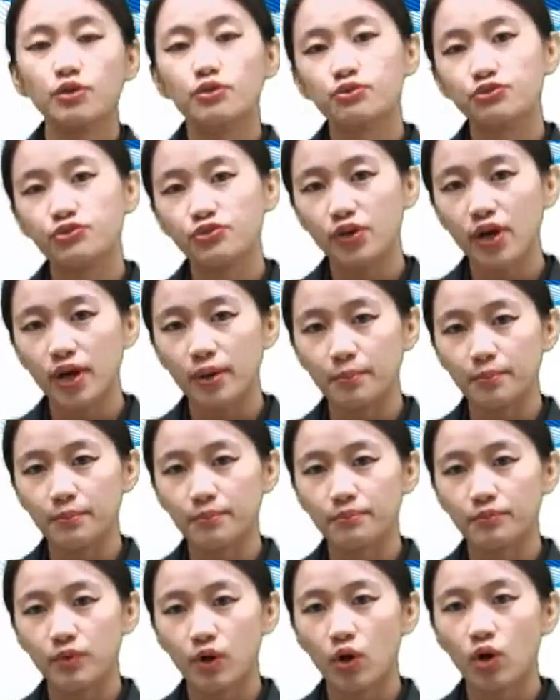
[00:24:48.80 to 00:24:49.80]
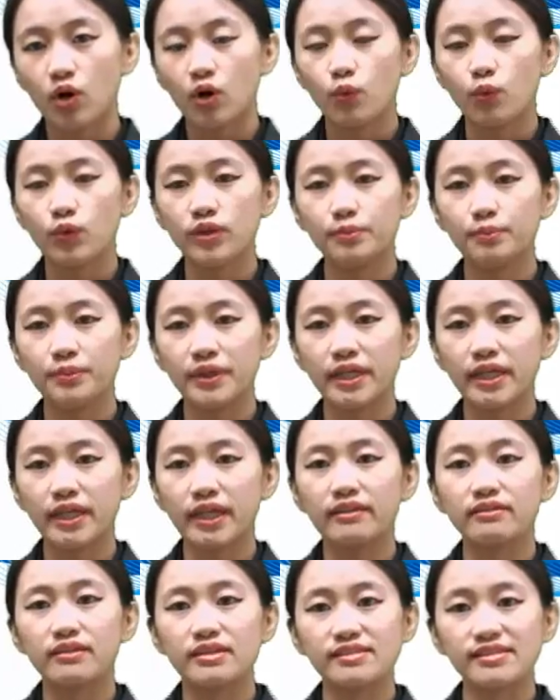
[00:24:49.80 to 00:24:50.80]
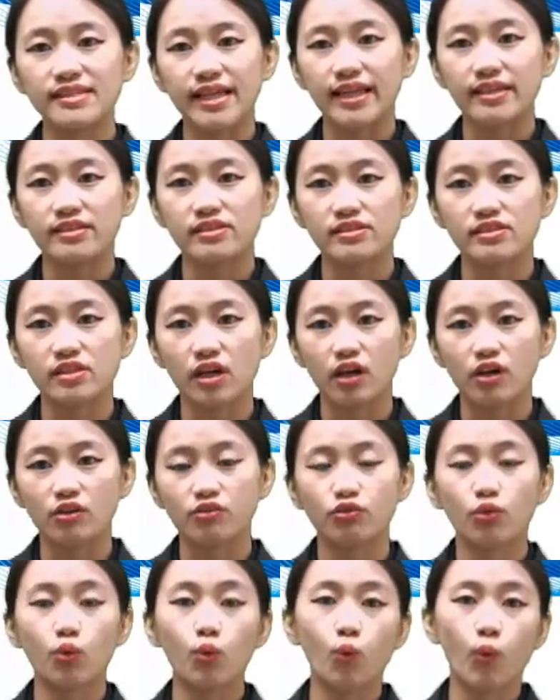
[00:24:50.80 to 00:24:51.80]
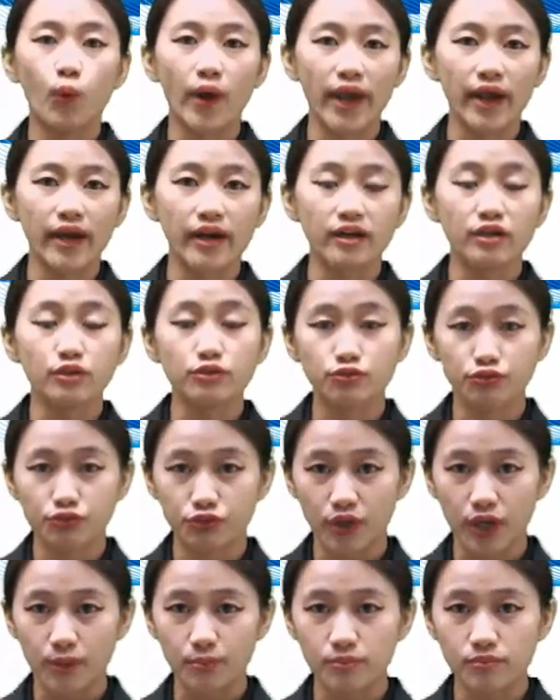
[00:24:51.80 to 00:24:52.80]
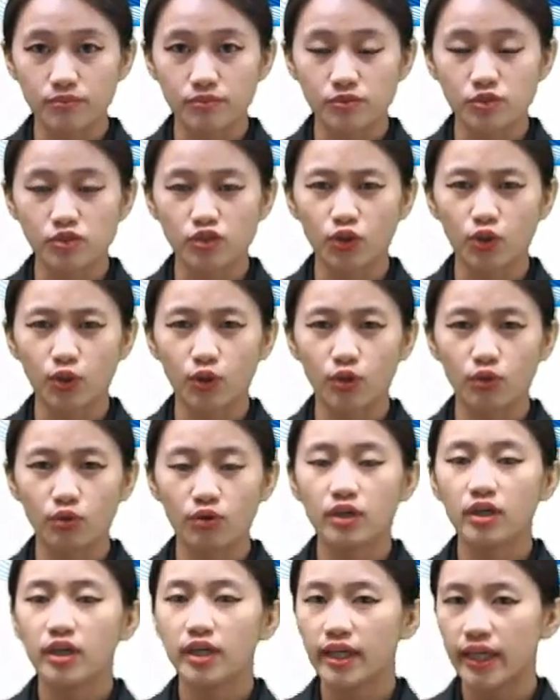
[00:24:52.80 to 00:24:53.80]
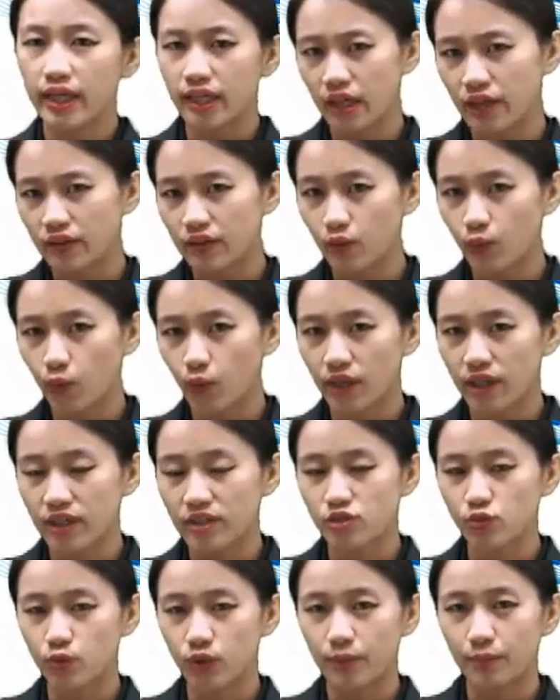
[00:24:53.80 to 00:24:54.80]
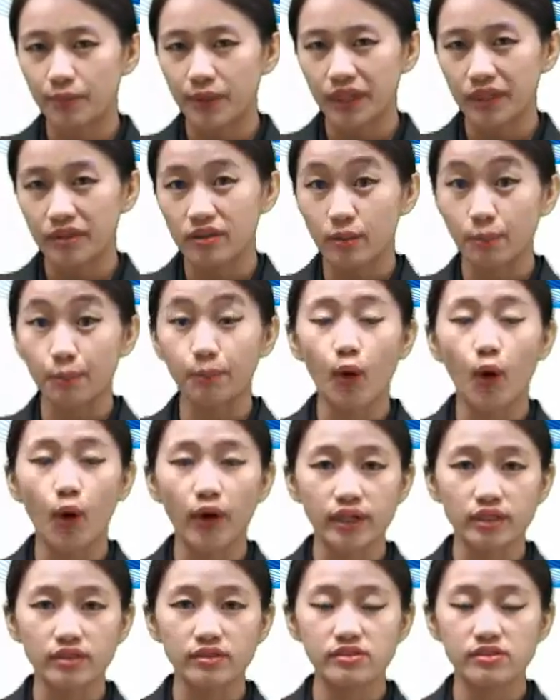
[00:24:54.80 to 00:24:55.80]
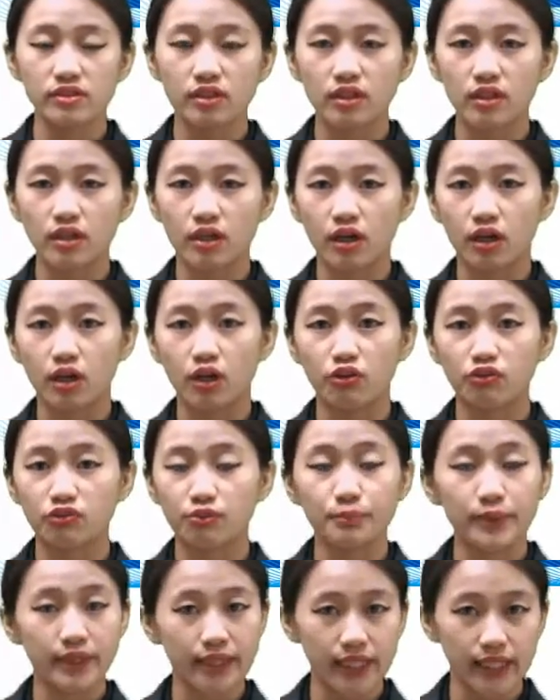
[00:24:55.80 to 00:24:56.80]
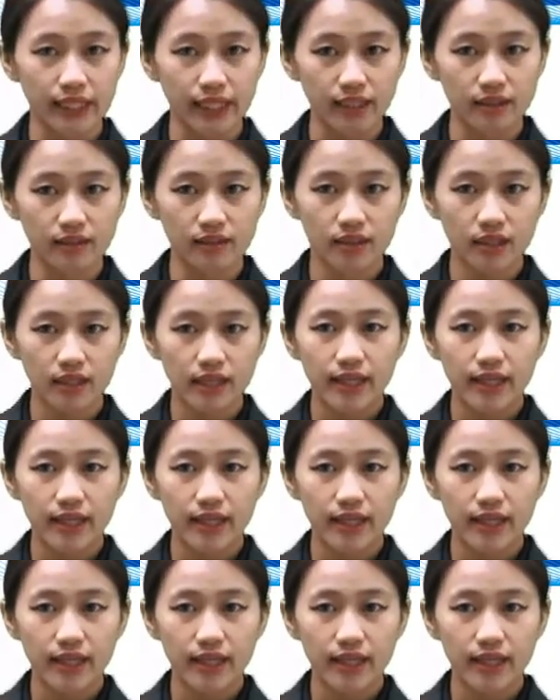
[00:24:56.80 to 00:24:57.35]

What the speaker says: From would be in the sense of where from. So in other words would be the point of beginning.